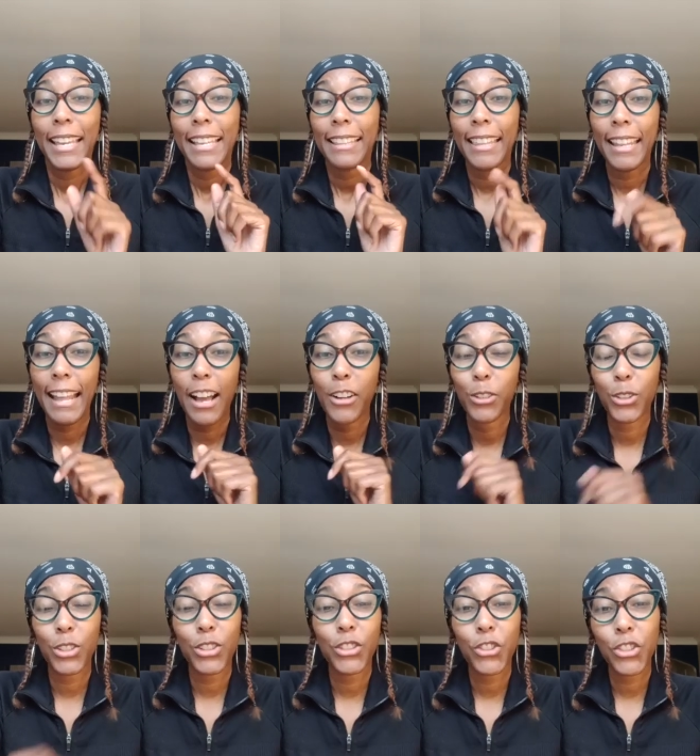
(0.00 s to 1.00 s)
that
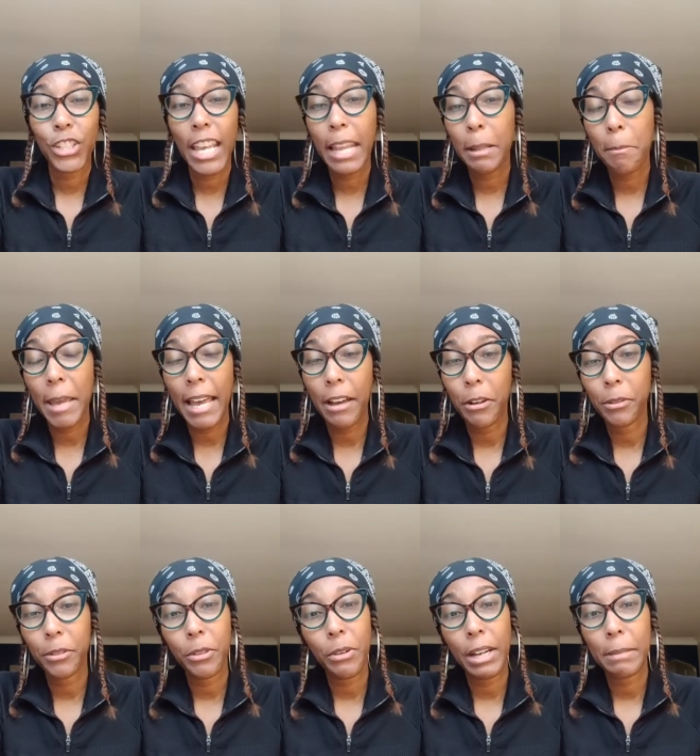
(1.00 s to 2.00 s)
I'll chat
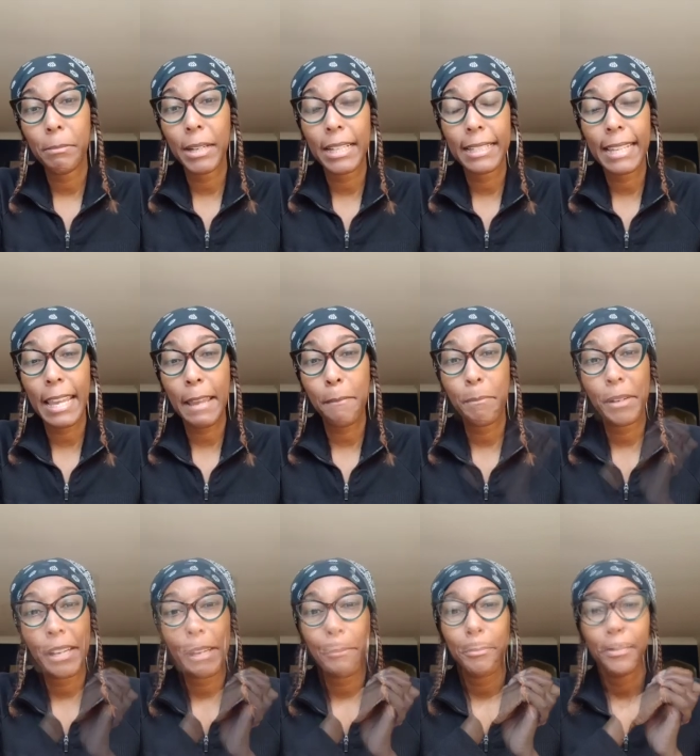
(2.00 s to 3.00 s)
about on Monday.
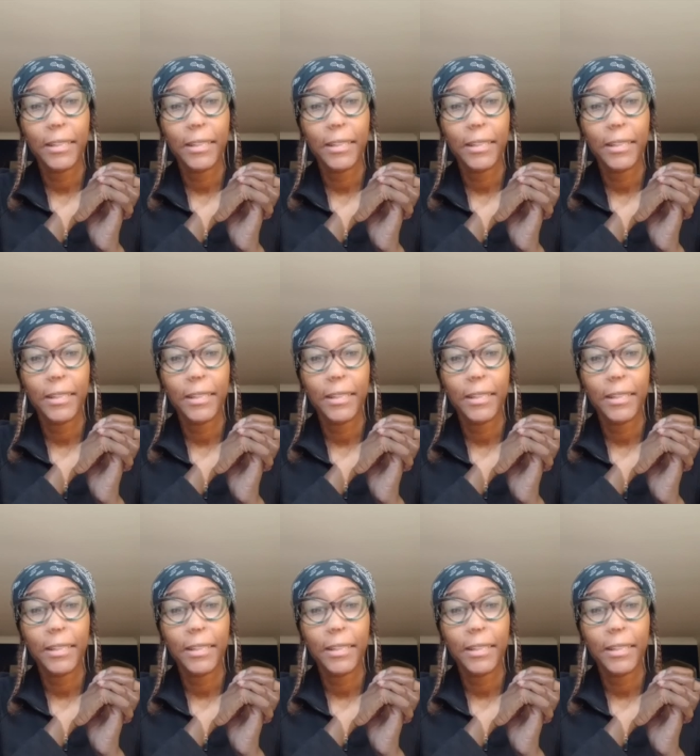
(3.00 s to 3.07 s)
But